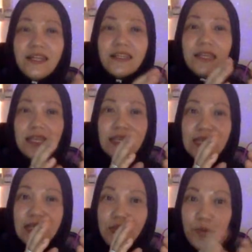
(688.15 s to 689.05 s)

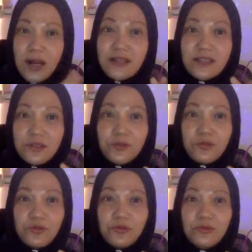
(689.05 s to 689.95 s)
he he wants you
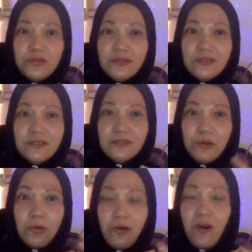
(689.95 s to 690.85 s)
to
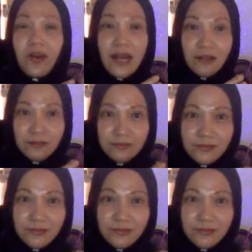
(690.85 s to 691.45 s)
go all out.